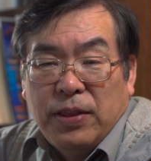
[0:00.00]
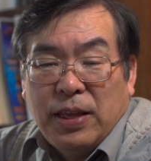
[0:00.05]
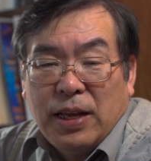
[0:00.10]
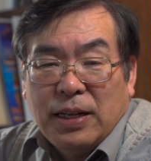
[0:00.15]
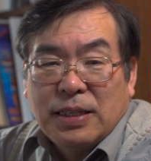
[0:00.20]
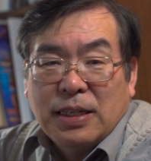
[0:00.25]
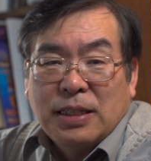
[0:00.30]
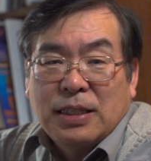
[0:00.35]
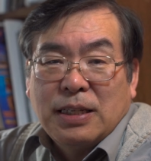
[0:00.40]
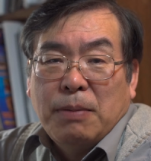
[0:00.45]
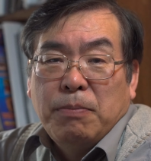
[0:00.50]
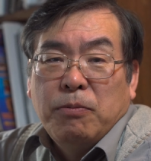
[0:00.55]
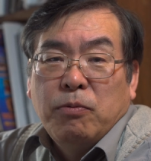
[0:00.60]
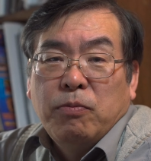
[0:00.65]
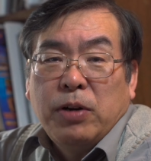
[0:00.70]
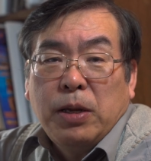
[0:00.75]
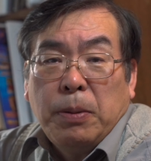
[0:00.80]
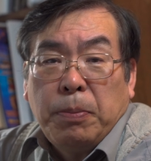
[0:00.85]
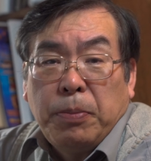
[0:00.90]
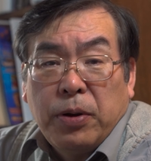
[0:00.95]
there's
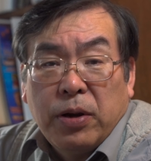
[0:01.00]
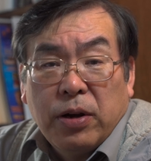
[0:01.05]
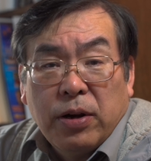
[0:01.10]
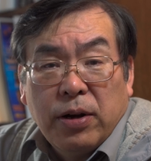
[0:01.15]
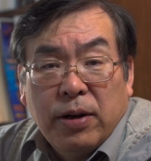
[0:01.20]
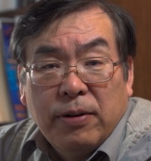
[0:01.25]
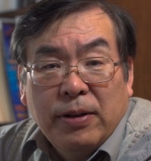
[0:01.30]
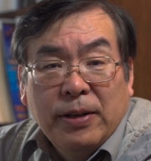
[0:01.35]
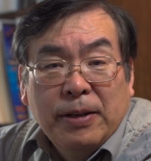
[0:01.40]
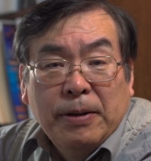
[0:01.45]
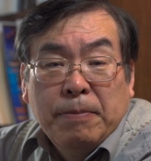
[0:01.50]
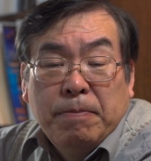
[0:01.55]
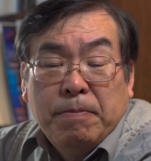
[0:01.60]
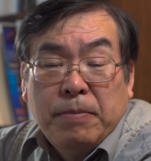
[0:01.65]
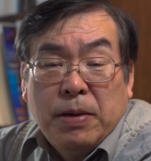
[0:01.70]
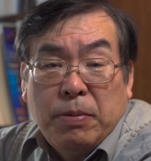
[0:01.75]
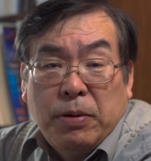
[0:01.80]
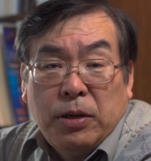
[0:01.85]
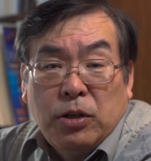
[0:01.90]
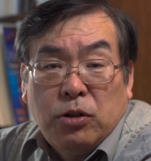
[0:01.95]
some repair,
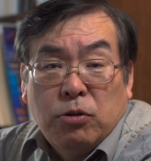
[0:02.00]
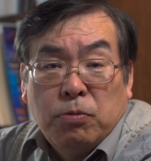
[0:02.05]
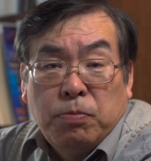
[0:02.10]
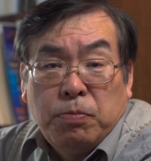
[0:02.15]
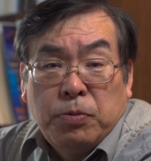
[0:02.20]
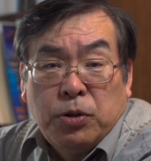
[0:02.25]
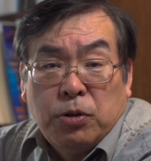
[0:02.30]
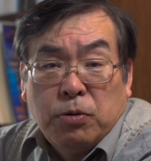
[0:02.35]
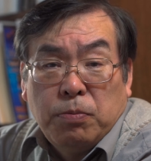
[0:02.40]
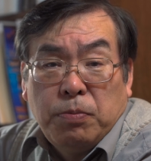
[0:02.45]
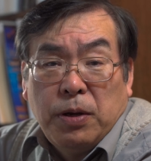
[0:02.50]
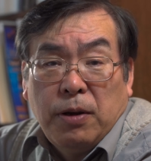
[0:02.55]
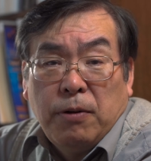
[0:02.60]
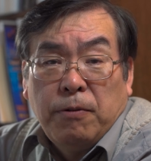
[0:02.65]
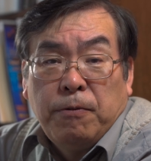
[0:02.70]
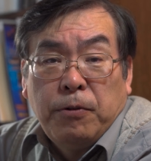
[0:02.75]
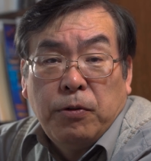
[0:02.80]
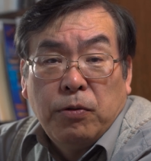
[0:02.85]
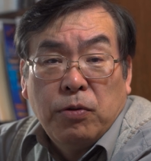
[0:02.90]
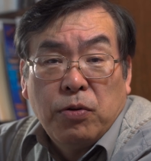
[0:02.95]
maybe it should be a
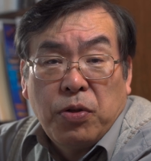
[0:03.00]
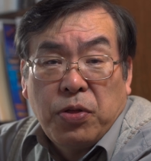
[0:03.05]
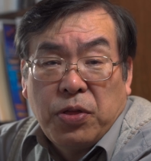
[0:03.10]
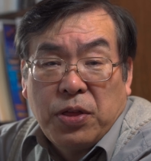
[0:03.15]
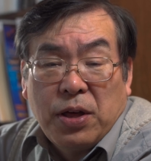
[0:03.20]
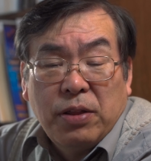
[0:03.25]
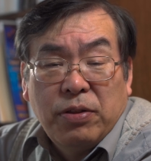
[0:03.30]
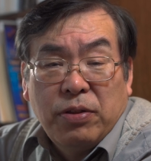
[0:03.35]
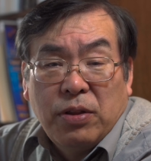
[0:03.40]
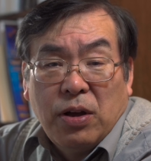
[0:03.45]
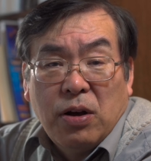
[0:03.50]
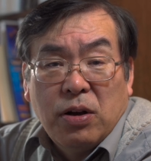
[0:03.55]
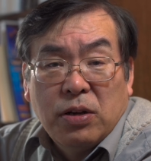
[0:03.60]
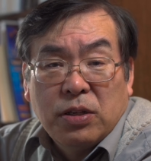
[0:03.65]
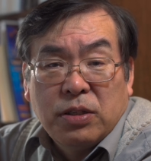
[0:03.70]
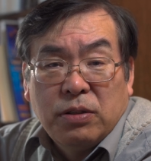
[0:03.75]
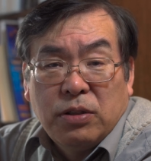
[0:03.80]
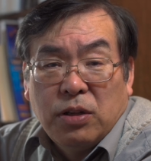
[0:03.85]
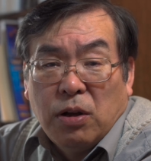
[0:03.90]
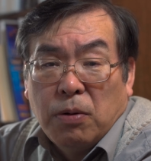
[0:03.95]
few
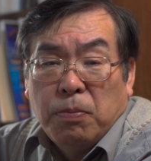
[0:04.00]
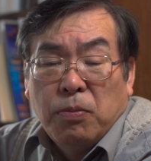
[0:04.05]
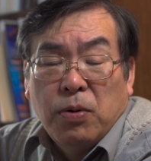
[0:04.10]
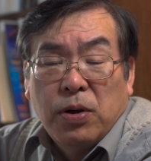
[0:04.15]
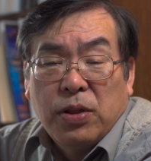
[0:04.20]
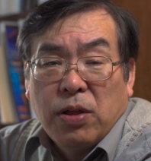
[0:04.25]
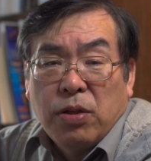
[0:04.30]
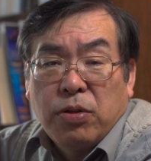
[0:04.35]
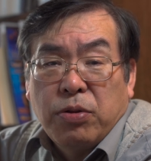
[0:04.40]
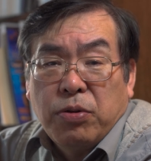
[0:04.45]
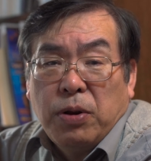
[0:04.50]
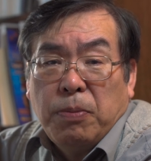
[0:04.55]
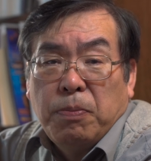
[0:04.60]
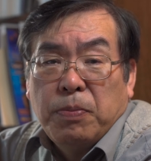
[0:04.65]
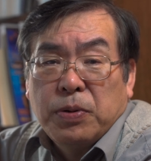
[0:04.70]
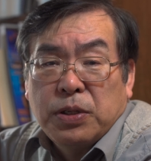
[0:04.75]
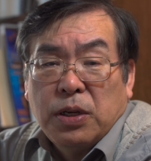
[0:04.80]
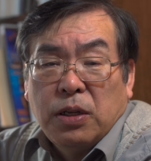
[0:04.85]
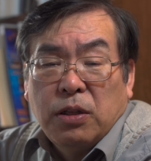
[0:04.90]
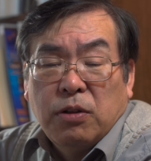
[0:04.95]
$1,000s, not more than
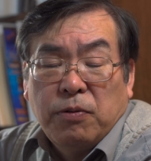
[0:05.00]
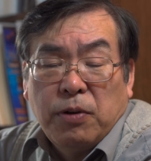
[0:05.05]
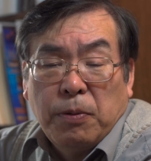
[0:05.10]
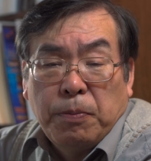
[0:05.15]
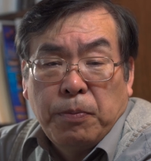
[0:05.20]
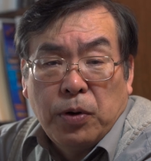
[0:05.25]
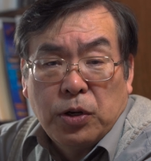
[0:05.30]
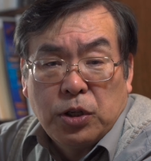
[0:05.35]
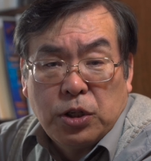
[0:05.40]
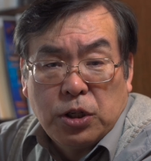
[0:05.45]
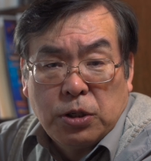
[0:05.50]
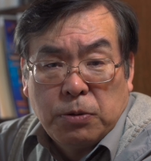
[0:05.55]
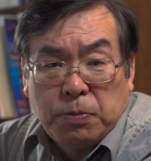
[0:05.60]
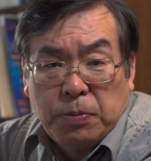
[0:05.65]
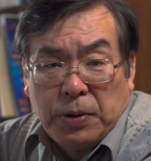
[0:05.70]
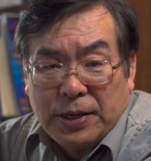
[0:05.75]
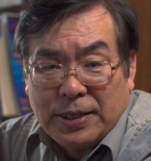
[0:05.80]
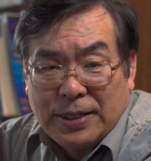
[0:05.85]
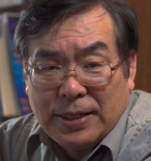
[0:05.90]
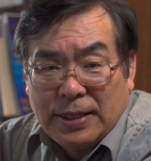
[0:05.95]
3% of your purchase
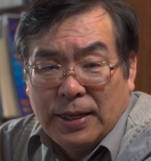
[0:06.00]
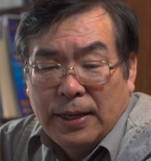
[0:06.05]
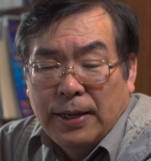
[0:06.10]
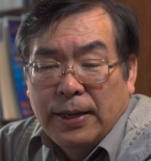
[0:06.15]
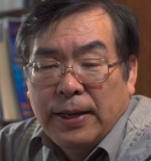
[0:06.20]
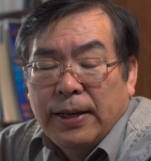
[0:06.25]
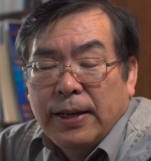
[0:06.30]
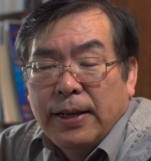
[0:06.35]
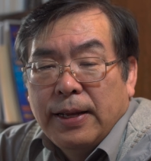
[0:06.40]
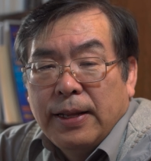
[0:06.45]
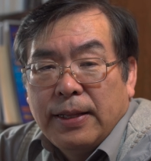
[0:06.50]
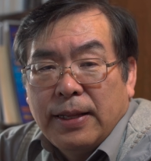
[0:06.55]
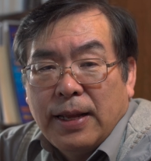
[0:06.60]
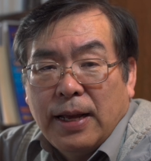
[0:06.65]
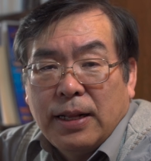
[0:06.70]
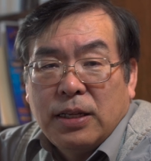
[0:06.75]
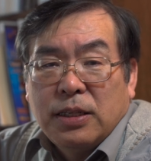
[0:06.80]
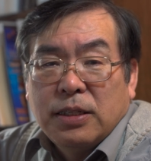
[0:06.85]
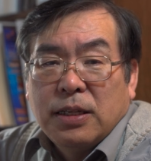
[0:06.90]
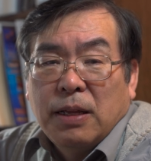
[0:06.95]
price.
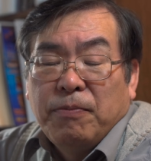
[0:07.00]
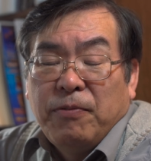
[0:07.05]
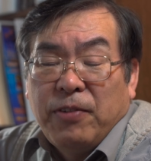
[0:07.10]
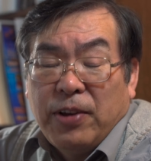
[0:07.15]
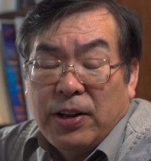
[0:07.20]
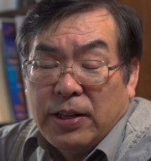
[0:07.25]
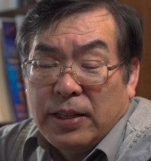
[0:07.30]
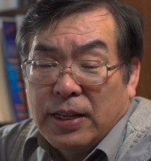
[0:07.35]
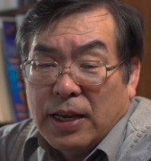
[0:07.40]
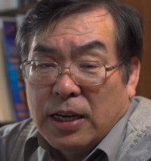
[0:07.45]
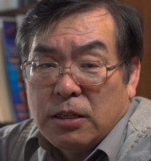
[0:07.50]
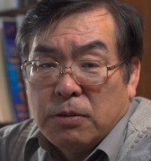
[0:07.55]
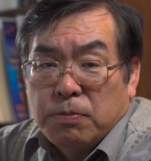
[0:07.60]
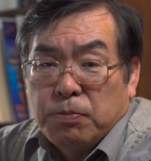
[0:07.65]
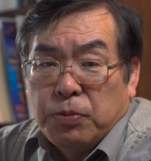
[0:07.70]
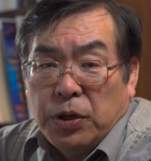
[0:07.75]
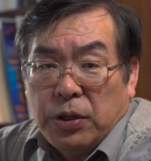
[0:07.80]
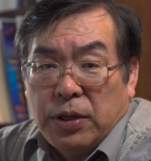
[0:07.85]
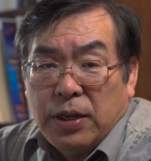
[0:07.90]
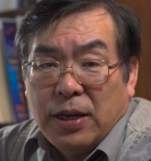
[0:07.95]
That is a very nice,
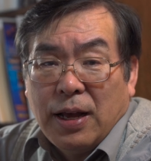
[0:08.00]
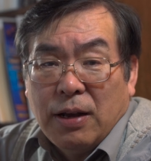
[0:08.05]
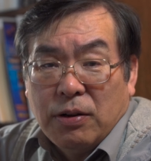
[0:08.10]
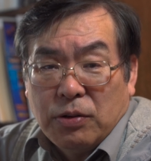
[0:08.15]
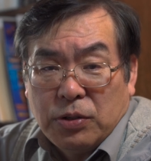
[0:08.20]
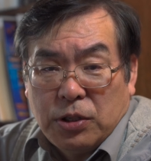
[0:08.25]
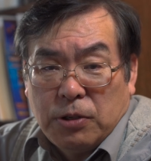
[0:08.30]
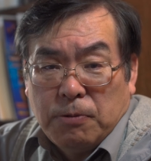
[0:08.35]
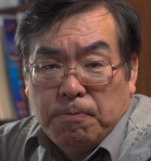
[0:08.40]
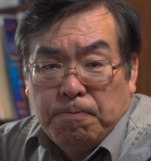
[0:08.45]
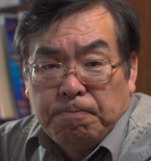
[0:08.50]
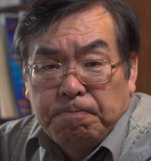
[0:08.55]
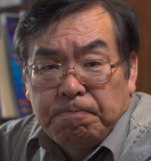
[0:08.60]
pretty house.